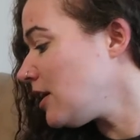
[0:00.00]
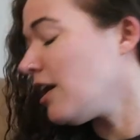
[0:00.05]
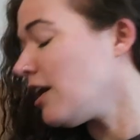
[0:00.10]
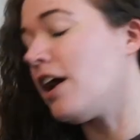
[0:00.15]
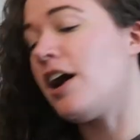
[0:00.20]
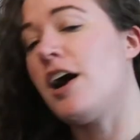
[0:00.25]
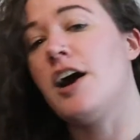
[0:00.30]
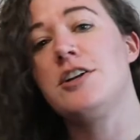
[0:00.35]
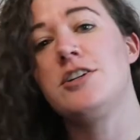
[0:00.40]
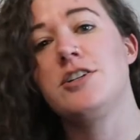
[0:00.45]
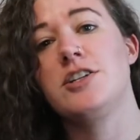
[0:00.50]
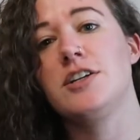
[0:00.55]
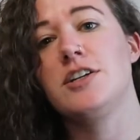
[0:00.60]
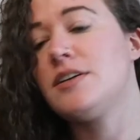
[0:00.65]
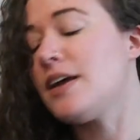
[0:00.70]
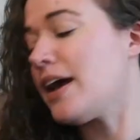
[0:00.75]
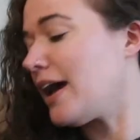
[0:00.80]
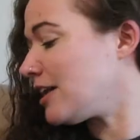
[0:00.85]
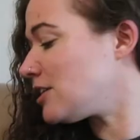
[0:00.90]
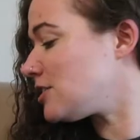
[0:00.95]

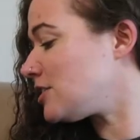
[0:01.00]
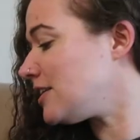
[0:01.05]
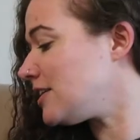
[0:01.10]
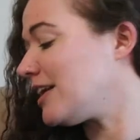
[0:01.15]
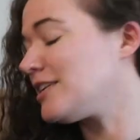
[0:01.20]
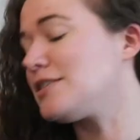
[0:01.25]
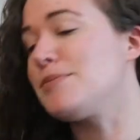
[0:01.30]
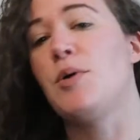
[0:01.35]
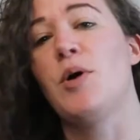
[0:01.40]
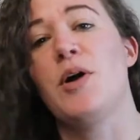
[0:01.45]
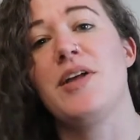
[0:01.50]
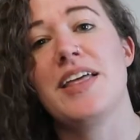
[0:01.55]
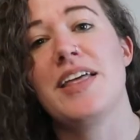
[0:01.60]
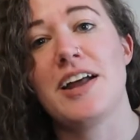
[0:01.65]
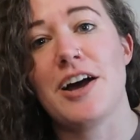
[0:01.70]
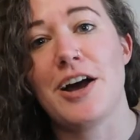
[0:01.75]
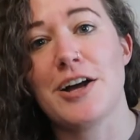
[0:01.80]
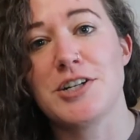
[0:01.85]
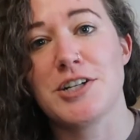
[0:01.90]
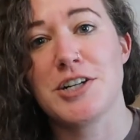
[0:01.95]
that's more than
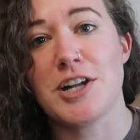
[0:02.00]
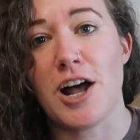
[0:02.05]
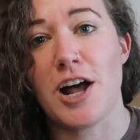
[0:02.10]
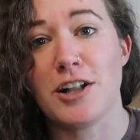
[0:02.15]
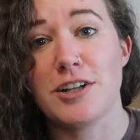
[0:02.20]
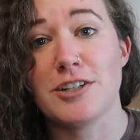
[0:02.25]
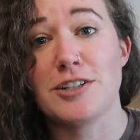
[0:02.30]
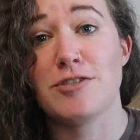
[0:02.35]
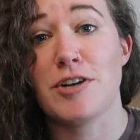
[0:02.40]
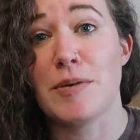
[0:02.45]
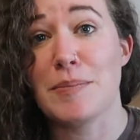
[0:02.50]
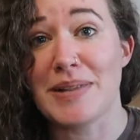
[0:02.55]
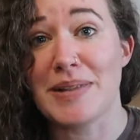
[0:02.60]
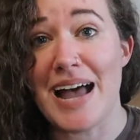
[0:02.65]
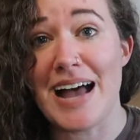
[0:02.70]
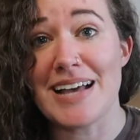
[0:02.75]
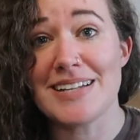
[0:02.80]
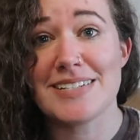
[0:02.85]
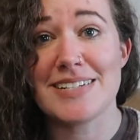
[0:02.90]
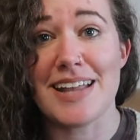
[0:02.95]
$100 from
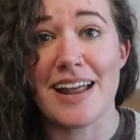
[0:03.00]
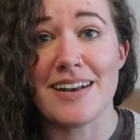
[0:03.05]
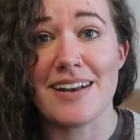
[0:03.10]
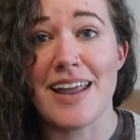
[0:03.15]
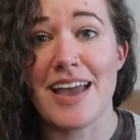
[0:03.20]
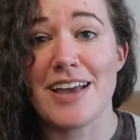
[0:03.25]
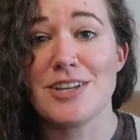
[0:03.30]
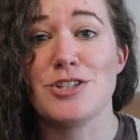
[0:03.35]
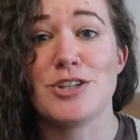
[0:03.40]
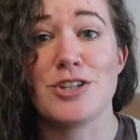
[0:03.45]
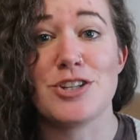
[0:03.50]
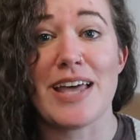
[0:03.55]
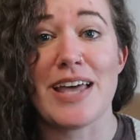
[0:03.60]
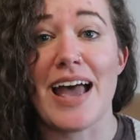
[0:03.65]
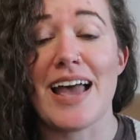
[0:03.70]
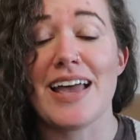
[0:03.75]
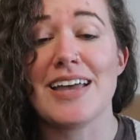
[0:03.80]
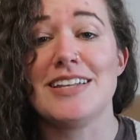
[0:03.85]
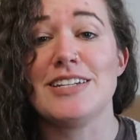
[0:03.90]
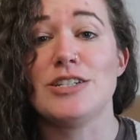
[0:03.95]
last Sunday. So
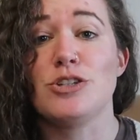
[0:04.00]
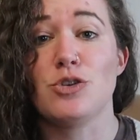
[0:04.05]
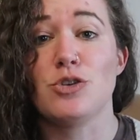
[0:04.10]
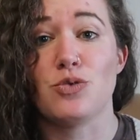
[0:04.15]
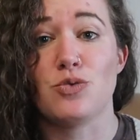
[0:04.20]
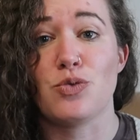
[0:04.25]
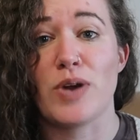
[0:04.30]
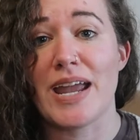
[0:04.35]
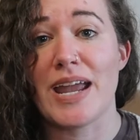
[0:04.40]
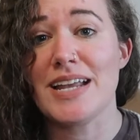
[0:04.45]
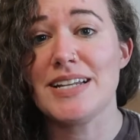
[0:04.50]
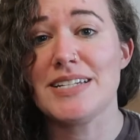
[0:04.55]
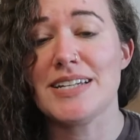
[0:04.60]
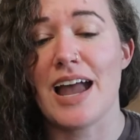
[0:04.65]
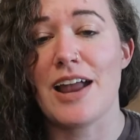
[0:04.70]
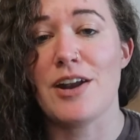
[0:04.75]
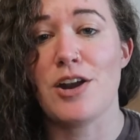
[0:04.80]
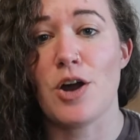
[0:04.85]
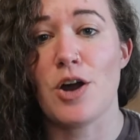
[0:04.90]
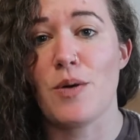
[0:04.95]
that is great.
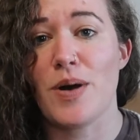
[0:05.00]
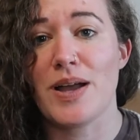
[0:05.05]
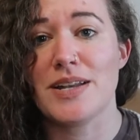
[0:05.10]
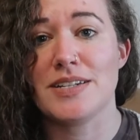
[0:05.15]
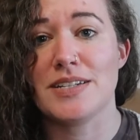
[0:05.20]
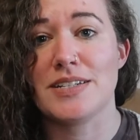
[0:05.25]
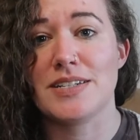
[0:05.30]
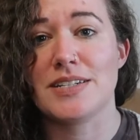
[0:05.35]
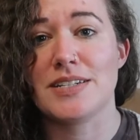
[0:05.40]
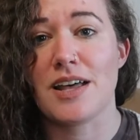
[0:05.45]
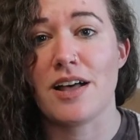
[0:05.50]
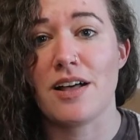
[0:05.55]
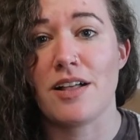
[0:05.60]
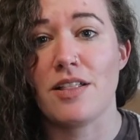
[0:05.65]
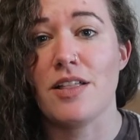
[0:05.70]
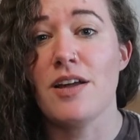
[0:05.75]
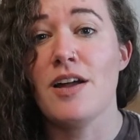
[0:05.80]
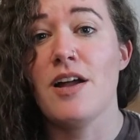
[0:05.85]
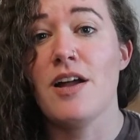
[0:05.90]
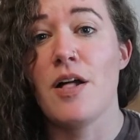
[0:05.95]
I know I did
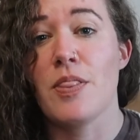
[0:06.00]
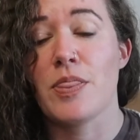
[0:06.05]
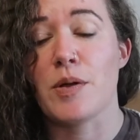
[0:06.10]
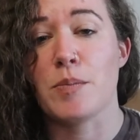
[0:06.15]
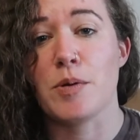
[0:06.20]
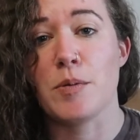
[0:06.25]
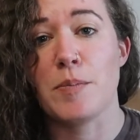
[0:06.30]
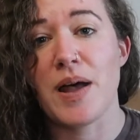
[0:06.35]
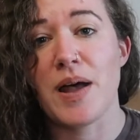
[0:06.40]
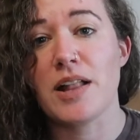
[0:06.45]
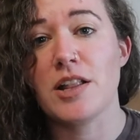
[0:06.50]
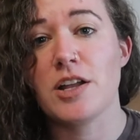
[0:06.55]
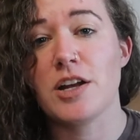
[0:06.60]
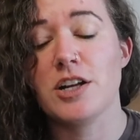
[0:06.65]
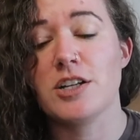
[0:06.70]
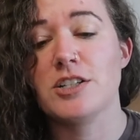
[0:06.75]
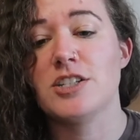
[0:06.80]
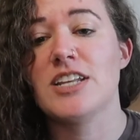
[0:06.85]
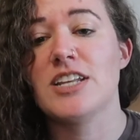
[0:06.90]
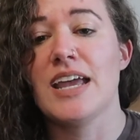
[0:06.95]
sell the
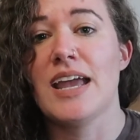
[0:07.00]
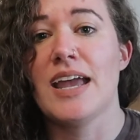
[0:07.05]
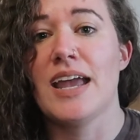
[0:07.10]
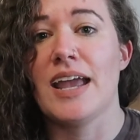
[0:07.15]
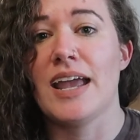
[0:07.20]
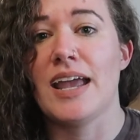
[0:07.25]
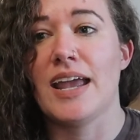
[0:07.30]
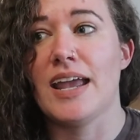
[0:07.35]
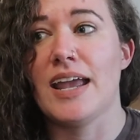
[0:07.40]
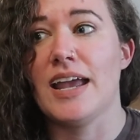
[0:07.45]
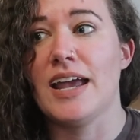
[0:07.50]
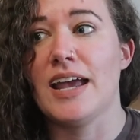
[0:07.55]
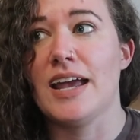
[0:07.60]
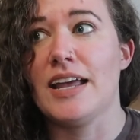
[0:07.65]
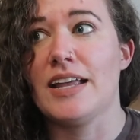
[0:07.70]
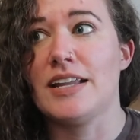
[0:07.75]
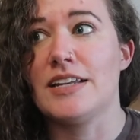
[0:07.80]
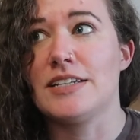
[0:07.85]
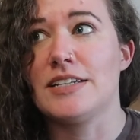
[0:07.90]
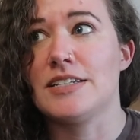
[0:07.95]
propellers,
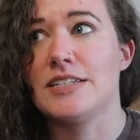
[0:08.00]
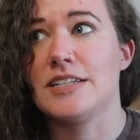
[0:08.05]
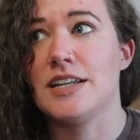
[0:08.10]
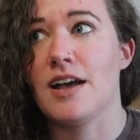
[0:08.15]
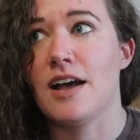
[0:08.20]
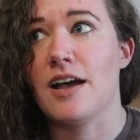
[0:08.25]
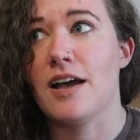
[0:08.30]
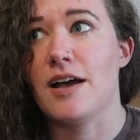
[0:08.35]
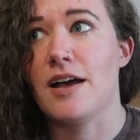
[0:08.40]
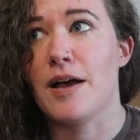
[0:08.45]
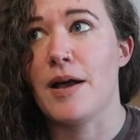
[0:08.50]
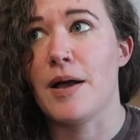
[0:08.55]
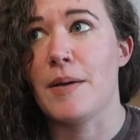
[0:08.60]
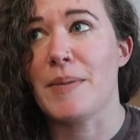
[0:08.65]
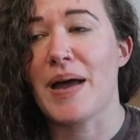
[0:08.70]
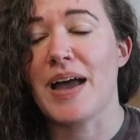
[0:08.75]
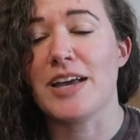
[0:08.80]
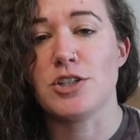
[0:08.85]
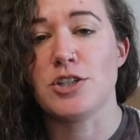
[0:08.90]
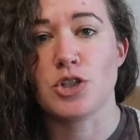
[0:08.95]
and
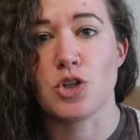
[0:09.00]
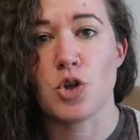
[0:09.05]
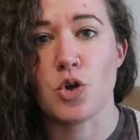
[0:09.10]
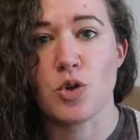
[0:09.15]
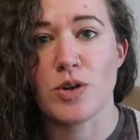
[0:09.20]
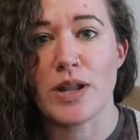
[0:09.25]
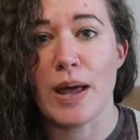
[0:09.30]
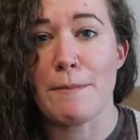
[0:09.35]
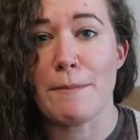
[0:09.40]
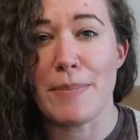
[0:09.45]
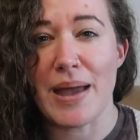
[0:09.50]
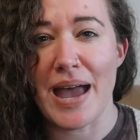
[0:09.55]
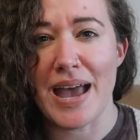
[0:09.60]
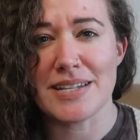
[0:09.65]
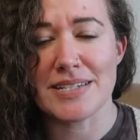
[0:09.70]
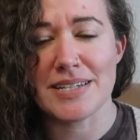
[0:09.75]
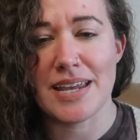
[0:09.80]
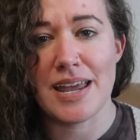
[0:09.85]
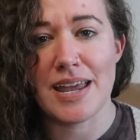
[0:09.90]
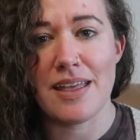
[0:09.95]
I sold a
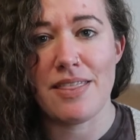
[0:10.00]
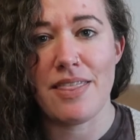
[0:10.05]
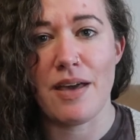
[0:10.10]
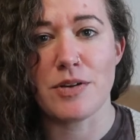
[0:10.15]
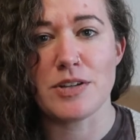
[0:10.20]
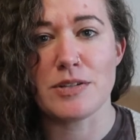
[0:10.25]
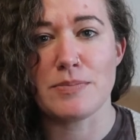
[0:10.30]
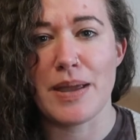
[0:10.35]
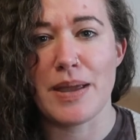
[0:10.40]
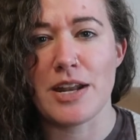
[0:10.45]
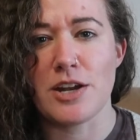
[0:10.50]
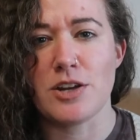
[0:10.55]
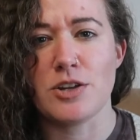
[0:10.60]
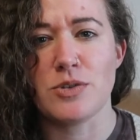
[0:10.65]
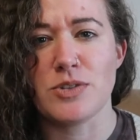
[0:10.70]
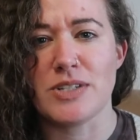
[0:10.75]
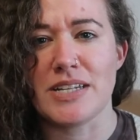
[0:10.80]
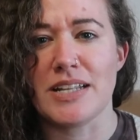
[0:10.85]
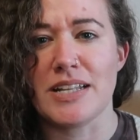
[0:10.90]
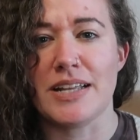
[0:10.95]
basket that was made in
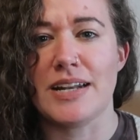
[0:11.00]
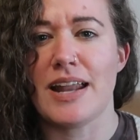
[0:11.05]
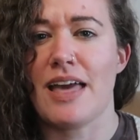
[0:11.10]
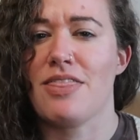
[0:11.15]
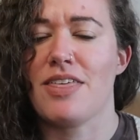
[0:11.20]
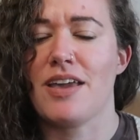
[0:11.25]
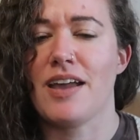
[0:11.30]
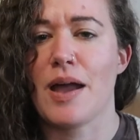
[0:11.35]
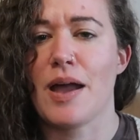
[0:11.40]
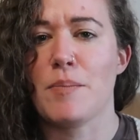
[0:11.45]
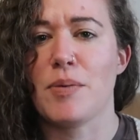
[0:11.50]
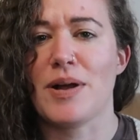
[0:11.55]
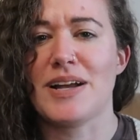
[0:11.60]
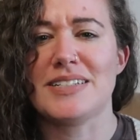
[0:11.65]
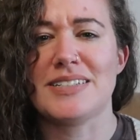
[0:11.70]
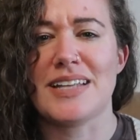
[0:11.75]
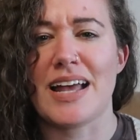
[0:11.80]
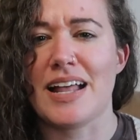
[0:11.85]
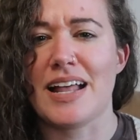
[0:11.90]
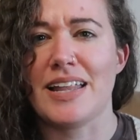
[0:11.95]
New Zealand. I think I
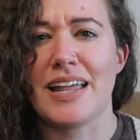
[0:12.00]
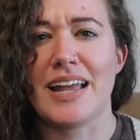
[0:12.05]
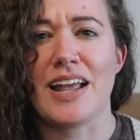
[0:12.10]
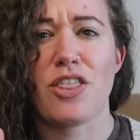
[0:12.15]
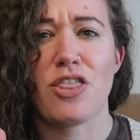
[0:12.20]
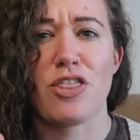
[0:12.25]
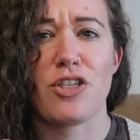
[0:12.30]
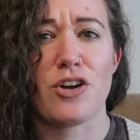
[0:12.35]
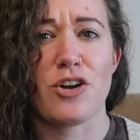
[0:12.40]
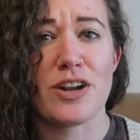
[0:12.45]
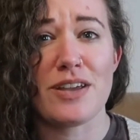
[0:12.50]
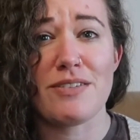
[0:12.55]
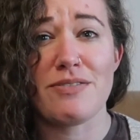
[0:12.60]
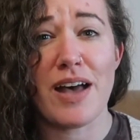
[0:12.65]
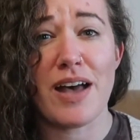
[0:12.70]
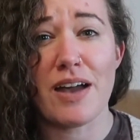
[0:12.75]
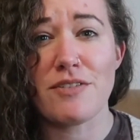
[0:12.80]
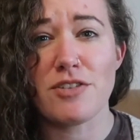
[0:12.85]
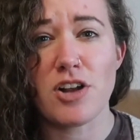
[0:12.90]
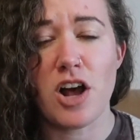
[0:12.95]
priced that at like
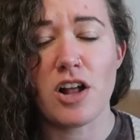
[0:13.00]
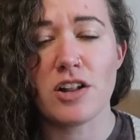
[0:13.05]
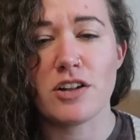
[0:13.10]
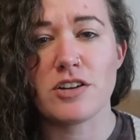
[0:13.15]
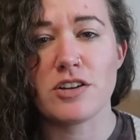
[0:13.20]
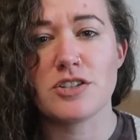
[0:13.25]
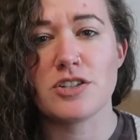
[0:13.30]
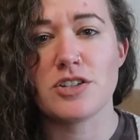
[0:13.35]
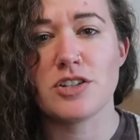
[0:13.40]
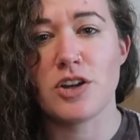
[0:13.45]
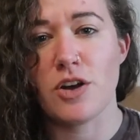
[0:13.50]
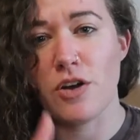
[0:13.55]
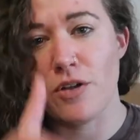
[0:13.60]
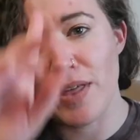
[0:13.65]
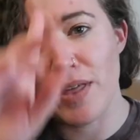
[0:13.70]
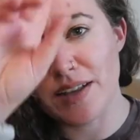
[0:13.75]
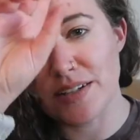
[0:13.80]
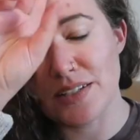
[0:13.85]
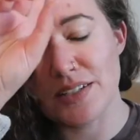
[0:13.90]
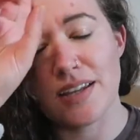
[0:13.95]
$35. So
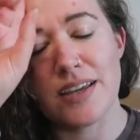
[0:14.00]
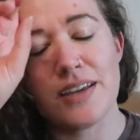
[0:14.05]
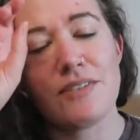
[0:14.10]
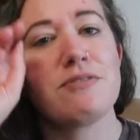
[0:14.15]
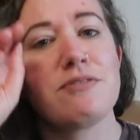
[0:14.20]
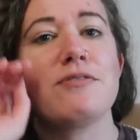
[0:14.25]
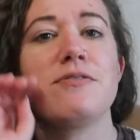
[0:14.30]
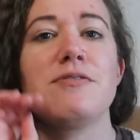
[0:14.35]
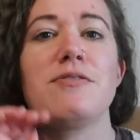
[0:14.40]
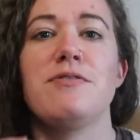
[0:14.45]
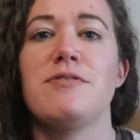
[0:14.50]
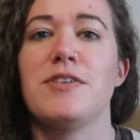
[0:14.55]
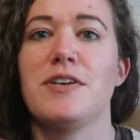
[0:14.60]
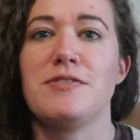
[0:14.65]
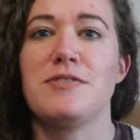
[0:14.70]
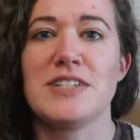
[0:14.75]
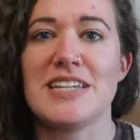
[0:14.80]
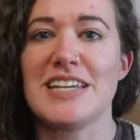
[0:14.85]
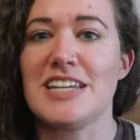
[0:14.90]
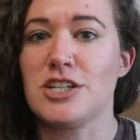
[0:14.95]
that's like
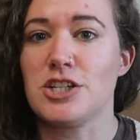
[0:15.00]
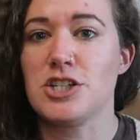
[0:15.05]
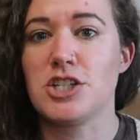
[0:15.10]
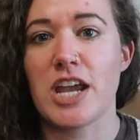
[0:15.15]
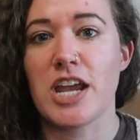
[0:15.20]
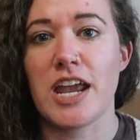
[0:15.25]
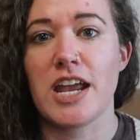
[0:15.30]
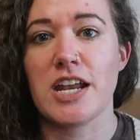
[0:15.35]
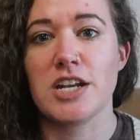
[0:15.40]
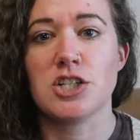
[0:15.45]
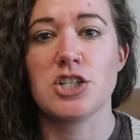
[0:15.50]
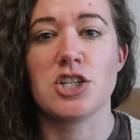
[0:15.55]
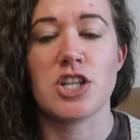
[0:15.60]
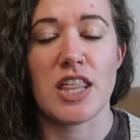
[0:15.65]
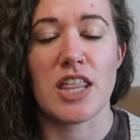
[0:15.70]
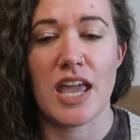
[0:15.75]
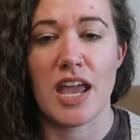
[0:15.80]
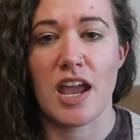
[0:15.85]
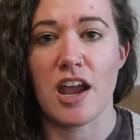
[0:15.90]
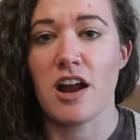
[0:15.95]
50 and change
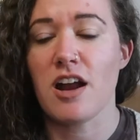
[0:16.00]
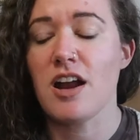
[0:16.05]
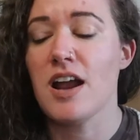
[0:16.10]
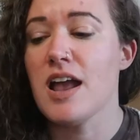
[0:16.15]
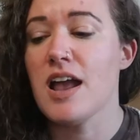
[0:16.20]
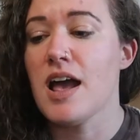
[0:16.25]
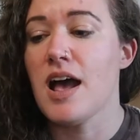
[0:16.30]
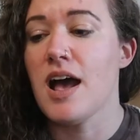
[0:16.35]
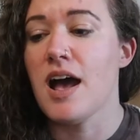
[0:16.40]
there.